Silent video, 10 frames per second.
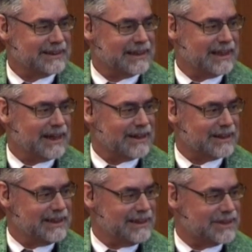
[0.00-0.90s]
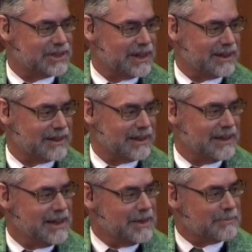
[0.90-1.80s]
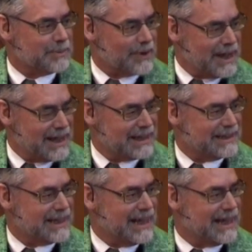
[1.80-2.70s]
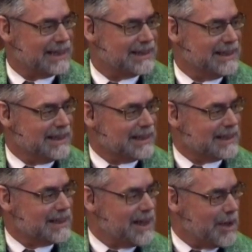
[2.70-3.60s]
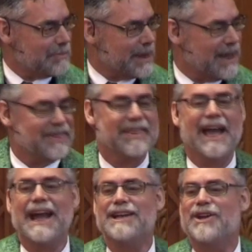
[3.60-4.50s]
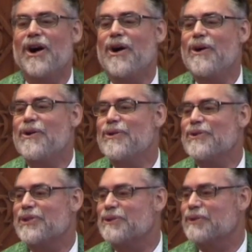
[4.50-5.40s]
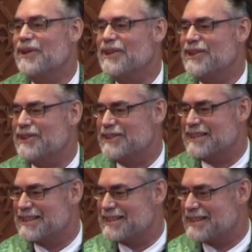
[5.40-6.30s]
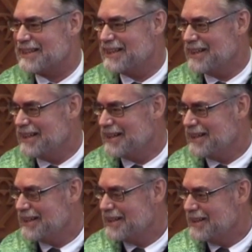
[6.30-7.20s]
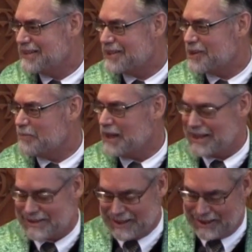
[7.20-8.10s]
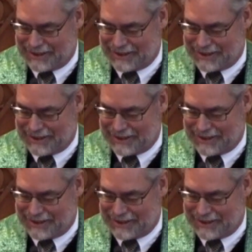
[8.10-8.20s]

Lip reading: That our kids share the bread and the cup, and they know the words to the blessings.